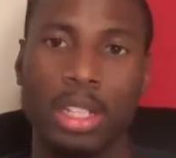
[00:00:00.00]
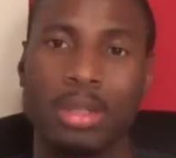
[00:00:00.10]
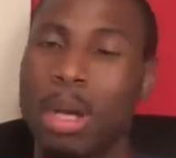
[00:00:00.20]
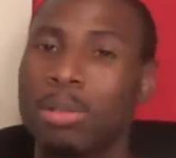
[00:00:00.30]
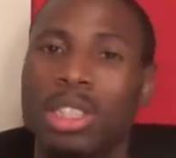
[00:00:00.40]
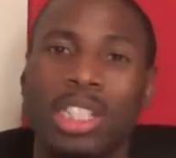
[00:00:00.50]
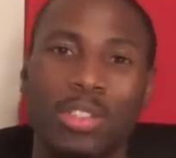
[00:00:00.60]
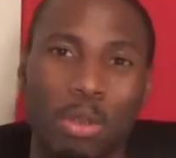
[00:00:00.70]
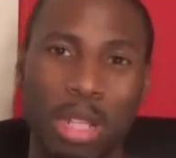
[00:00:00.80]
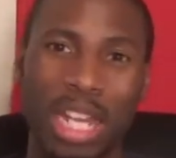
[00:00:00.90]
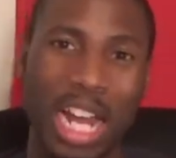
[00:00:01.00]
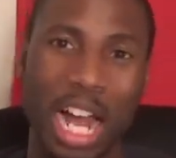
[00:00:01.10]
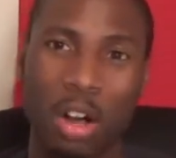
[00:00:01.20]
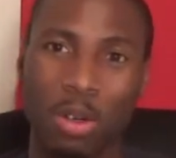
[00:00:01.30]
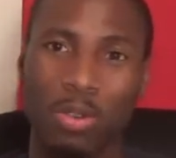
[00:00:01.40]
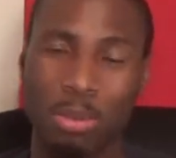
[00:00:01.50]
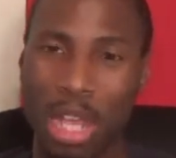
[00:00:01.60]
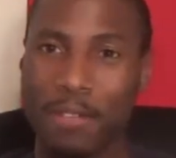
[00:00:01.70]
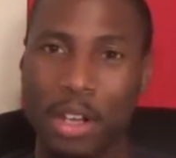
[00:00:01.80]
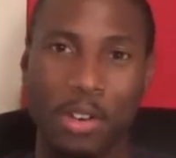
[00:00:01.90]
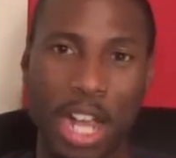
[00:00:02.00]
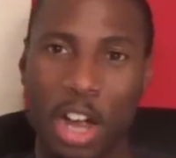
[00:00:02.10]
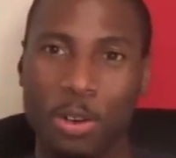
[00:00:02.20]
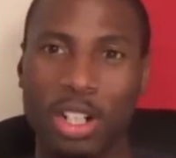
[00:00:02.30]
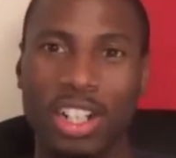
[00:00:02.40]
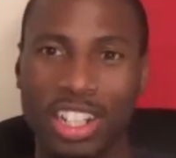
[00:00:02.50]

The Bible says, and from that hour, from that very hour,